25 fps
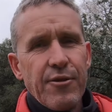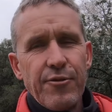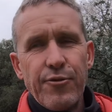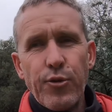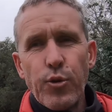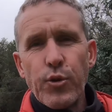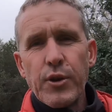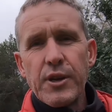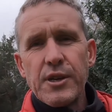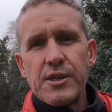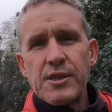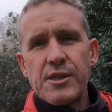
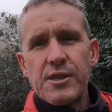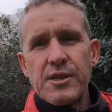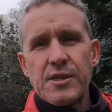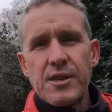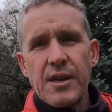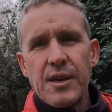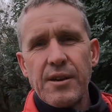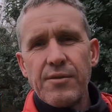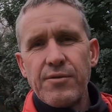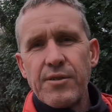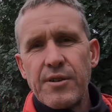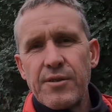
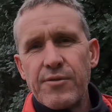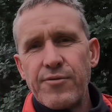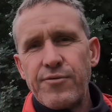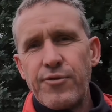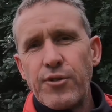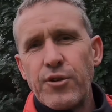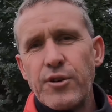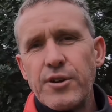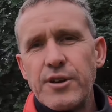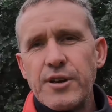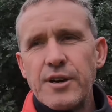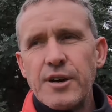
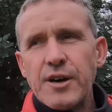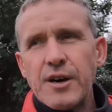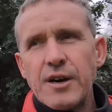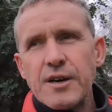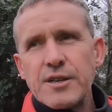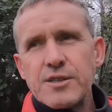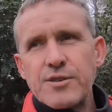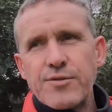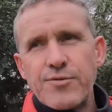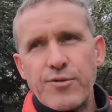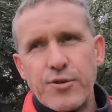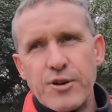47-foot
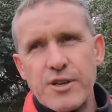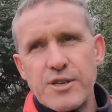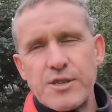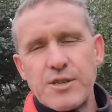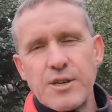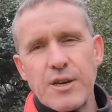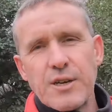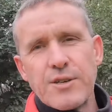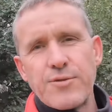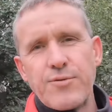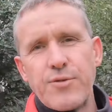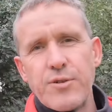yachts,
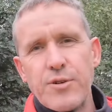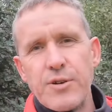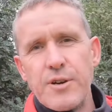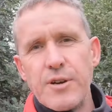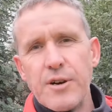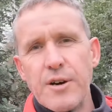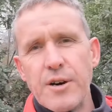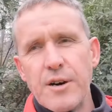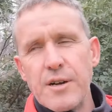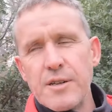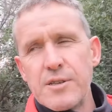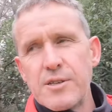46-foot
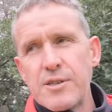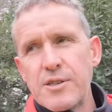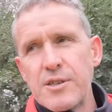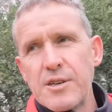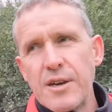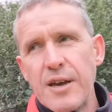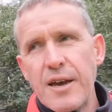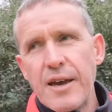yachts,